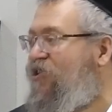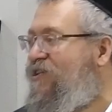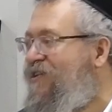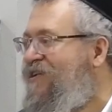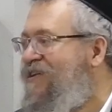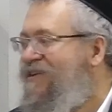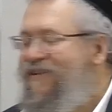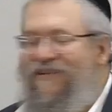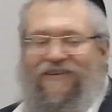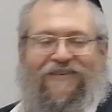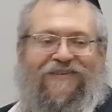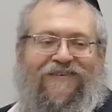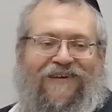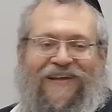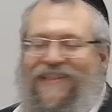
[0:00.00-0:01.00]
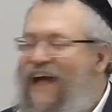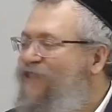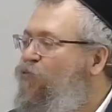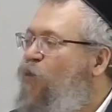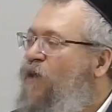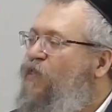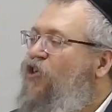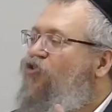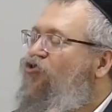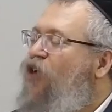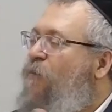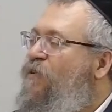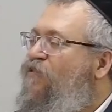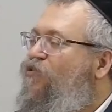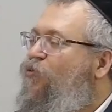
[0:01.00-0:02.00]
of Hashem himself,
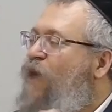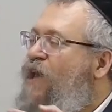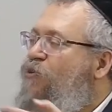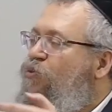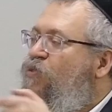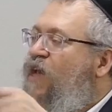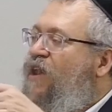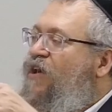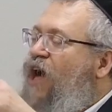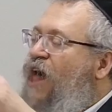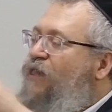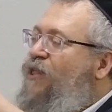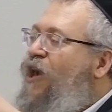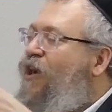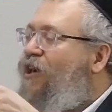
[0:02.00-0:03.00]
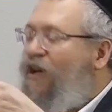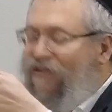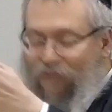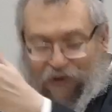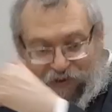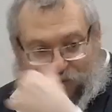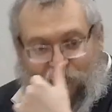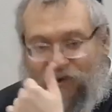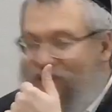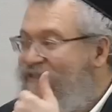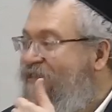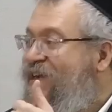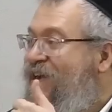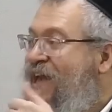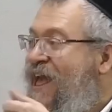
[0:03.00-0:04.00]
as opposed to his
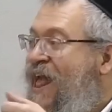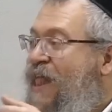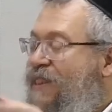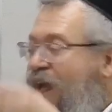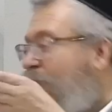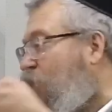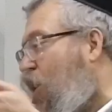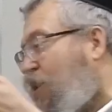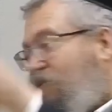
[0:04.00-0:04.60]
rays.